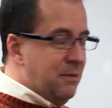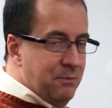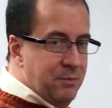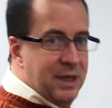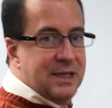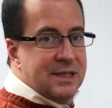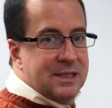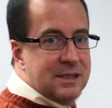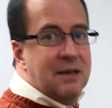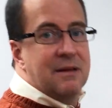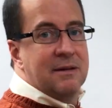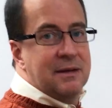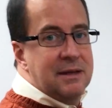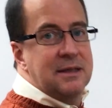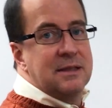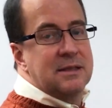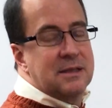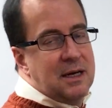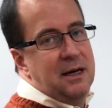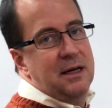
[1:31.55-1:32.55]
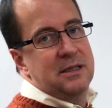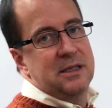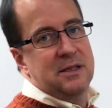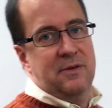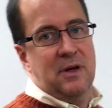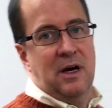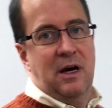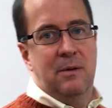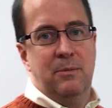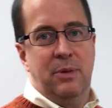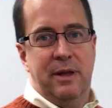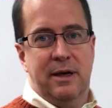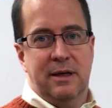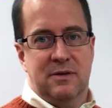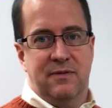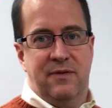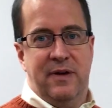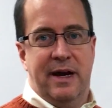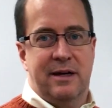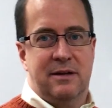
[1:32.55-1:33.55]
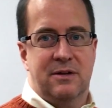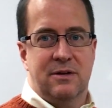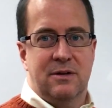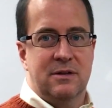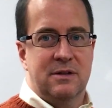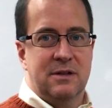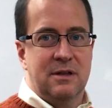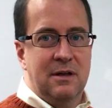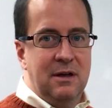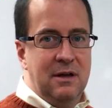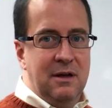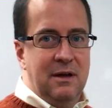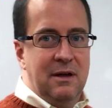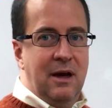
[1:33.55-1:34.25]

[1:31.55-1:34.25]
based on these kinds of complex factors.